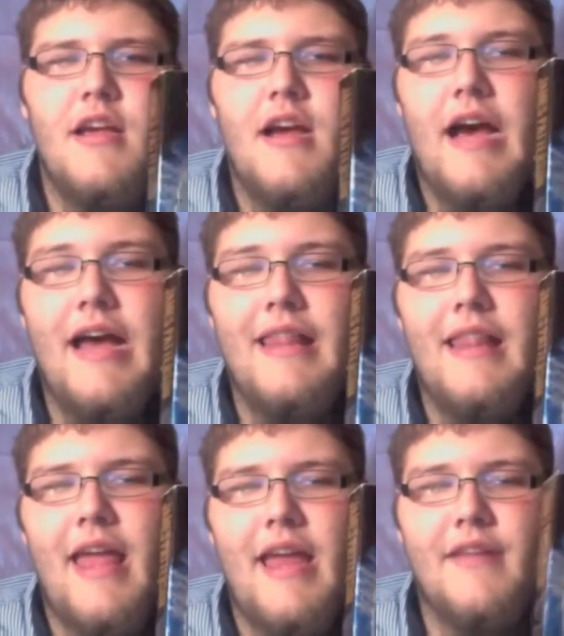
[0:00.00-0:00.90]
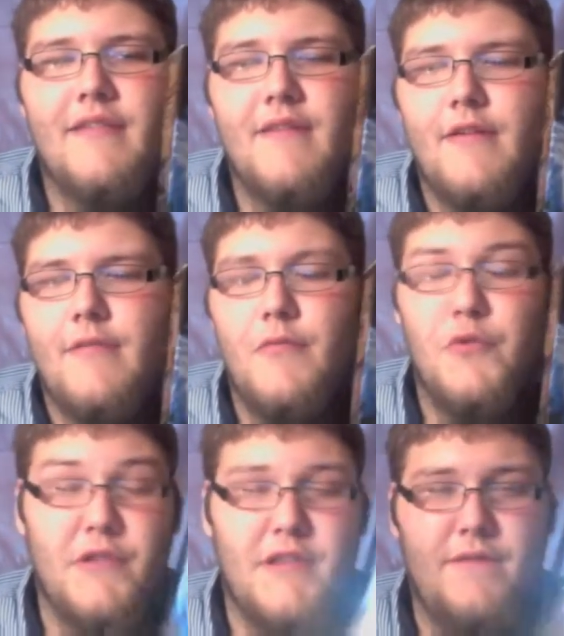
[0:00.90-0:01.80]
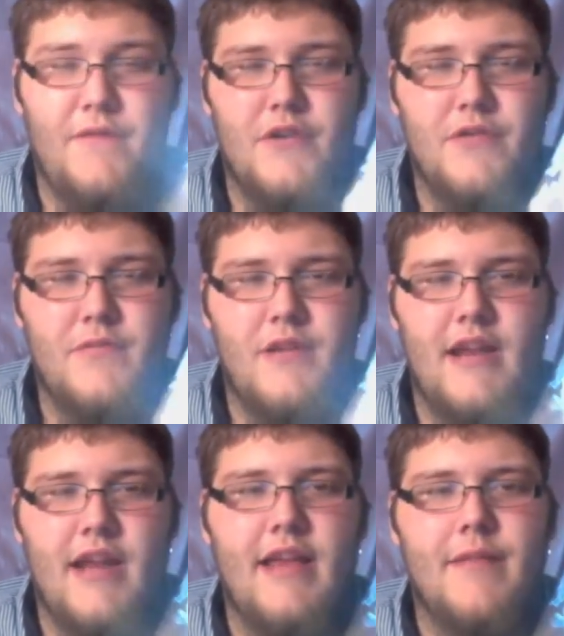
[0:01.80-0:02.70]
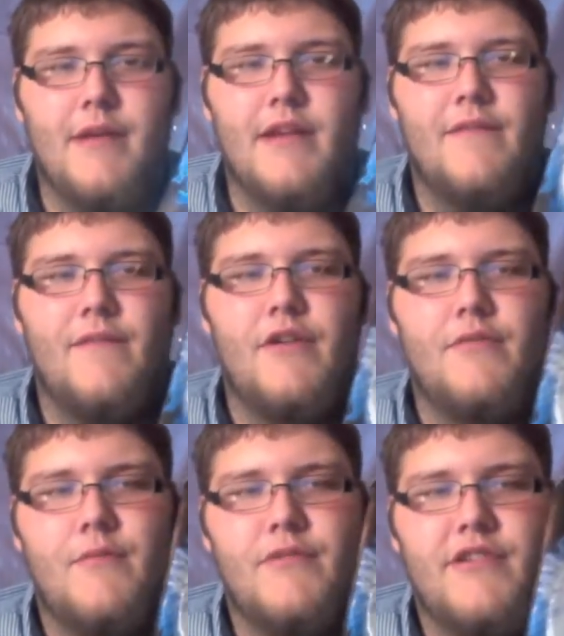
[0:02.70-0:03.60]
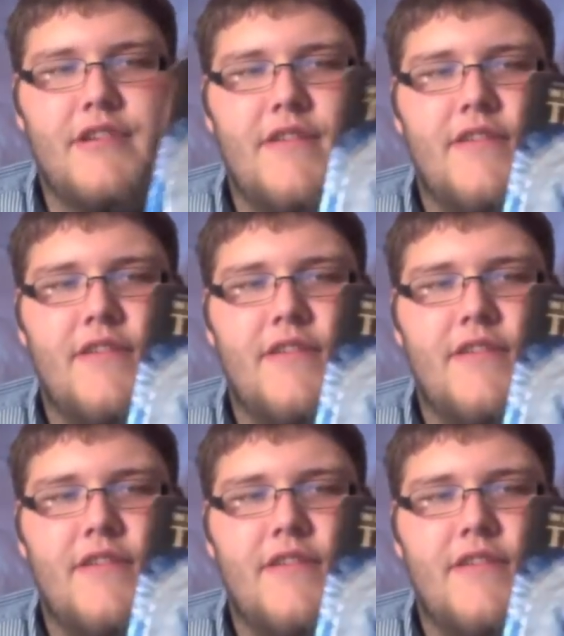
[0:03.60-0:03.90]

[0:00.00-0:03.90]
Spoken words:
I liked more than the first one, and I guess because the first one was just given